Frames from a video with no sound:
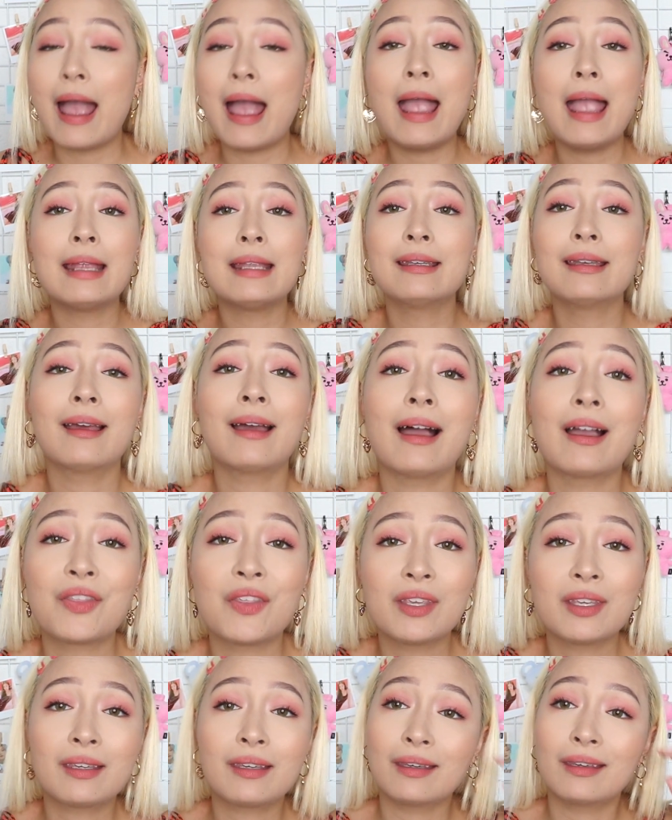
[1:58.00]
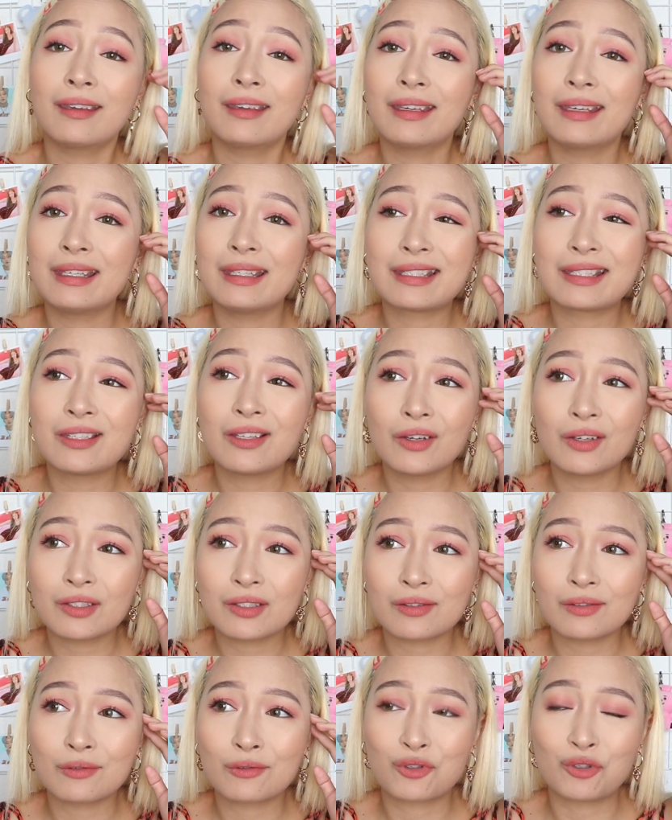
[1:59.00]
And I think it's not
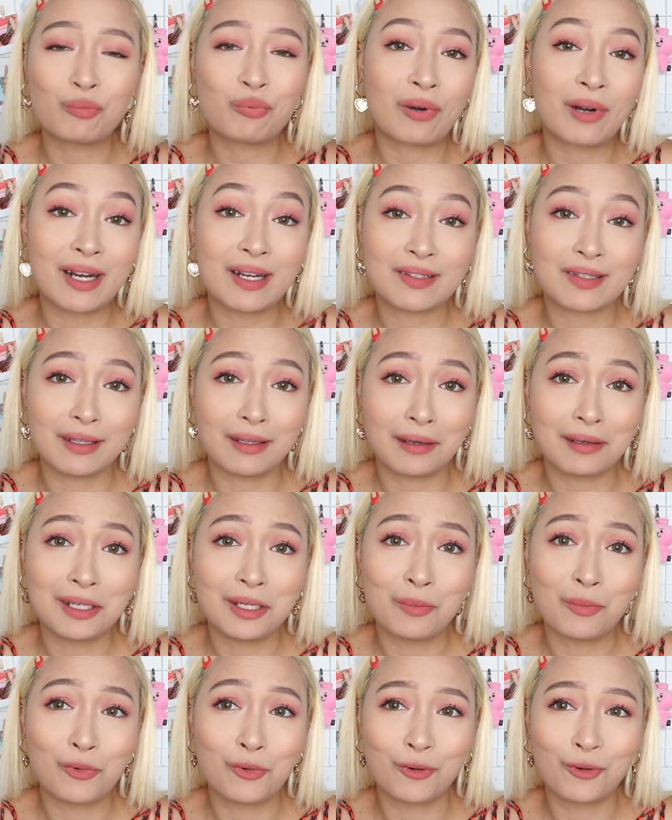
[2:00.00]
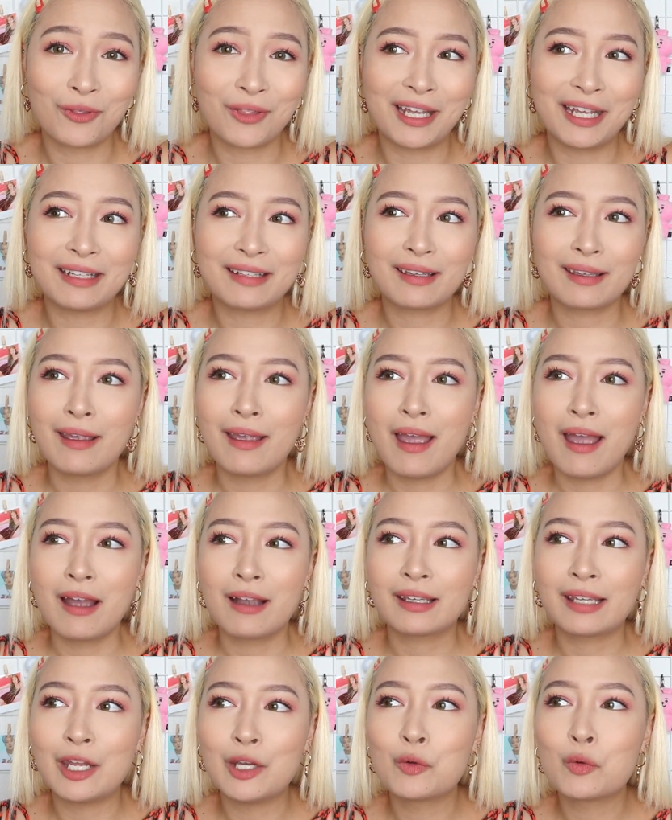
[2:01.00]
surprising anymore. Like,
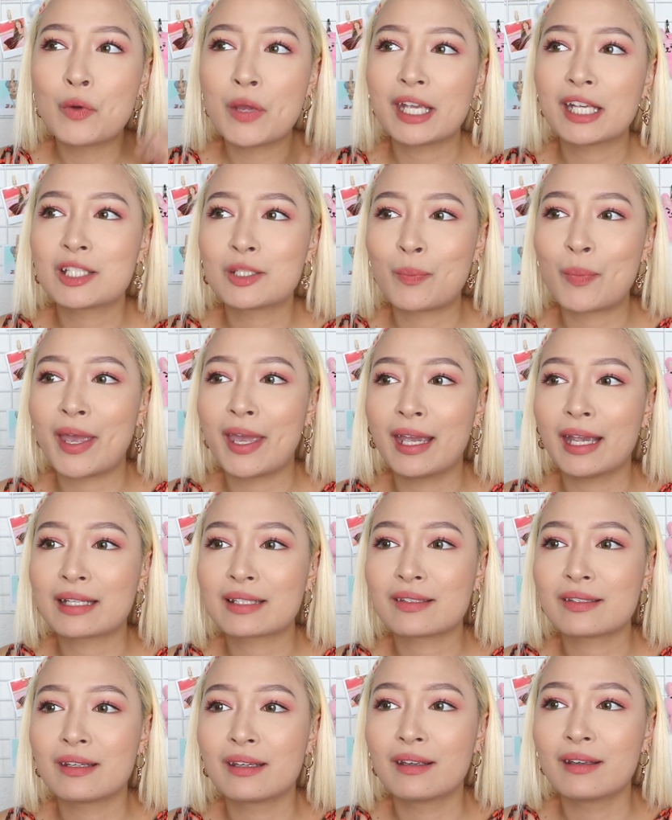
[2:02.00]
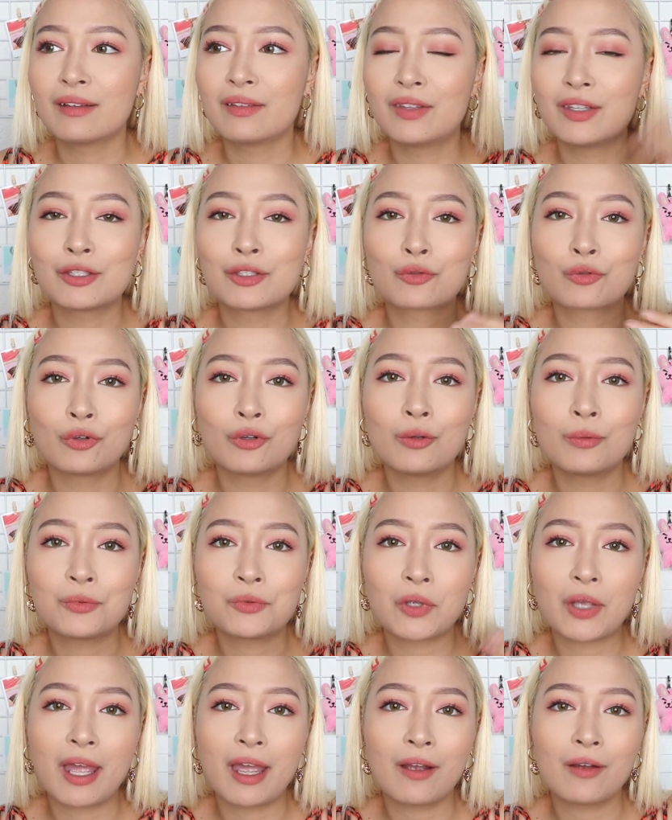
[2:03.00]
can we expect this group
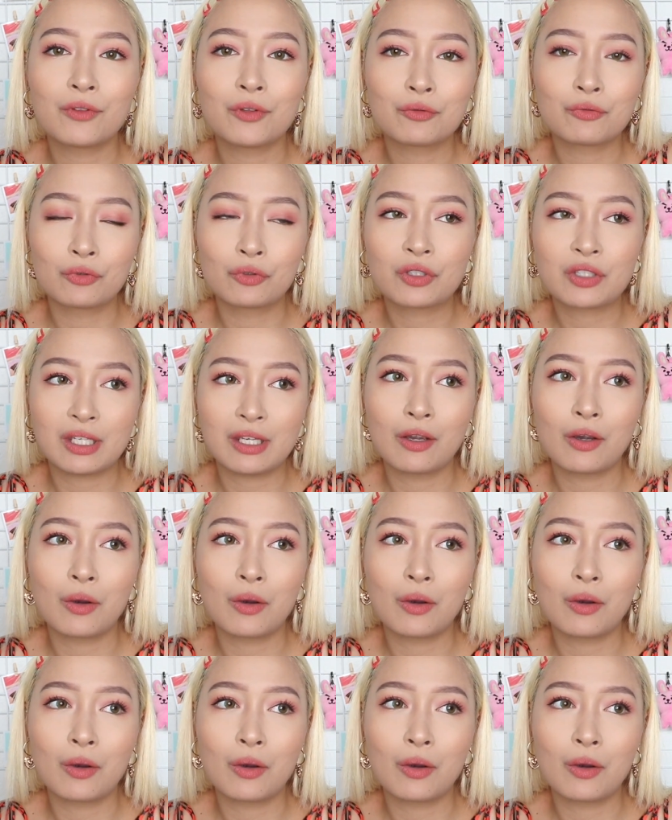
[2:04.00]
to have the Rookie